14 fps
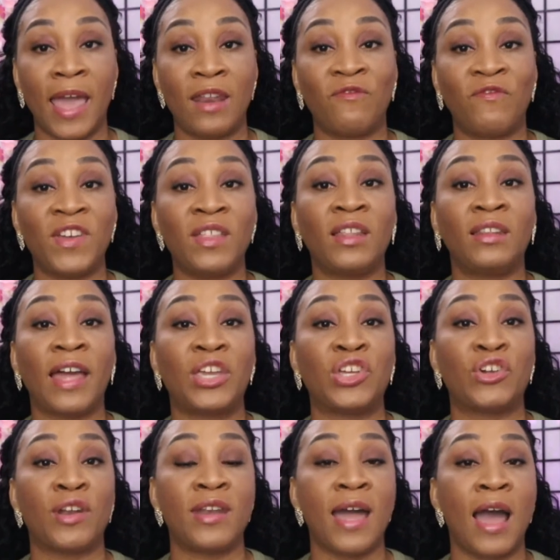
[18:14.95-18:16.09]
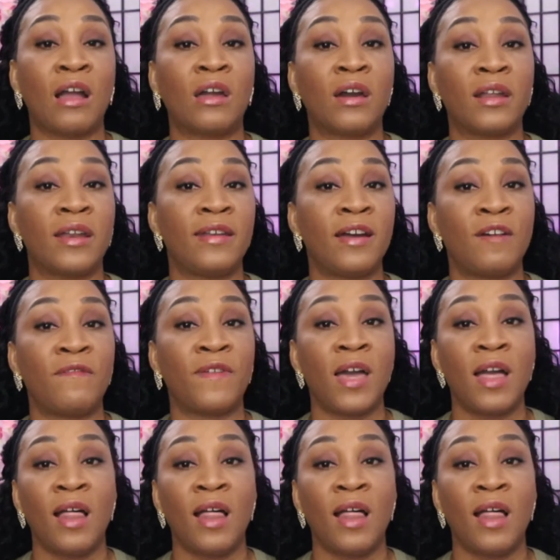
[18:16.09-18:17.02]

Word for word: And feeling like you're not good enough,